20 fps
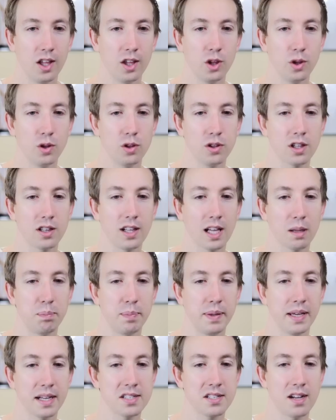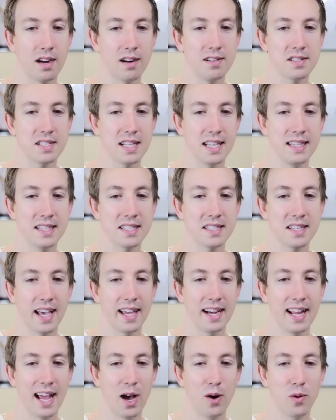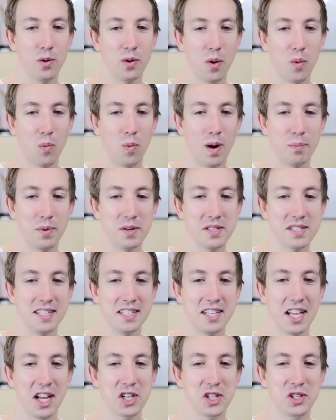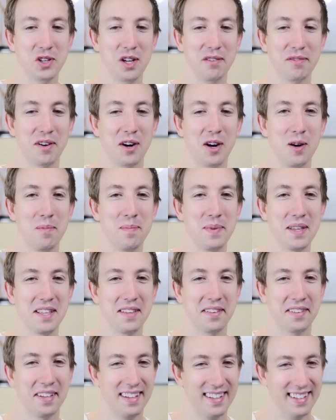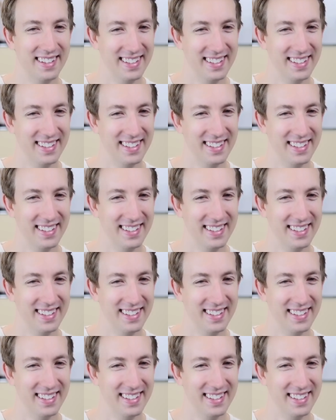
You look like Pixar's Inside Out representation of herpes.